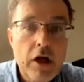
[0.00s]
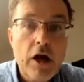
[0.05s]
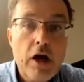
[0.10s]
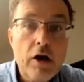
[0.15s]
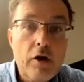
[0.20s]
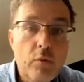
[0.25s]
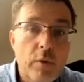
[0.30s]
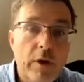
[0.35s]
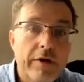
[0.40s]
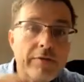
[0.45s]

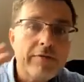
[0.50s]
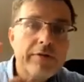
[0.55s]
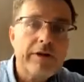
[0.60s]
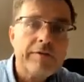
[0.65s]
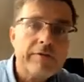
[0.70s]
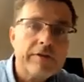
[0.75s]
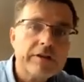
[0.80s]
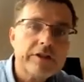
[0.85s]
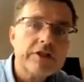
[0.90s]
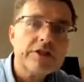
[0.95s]
oh, we have
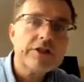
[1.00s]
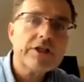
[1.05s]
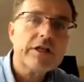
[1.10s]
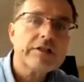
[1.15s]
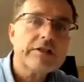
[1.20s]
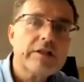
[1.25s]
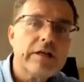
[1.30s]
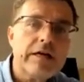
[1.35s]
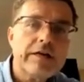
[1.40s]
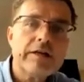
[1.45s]
given this
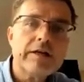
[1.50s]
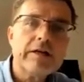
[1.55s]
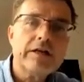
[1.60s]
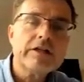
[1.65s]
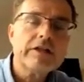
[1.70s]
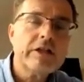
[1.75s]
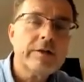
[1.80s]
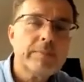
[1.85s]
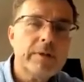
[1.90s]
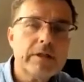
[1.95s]
end
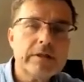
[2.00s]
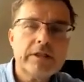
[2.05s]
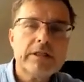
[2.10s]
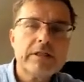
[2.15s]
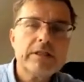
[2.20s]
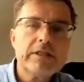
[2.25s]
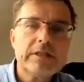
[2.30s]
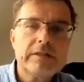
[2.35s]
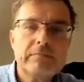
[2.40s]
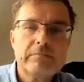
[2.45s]
customer
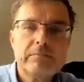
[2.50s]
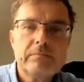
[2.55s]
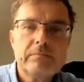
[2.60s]
this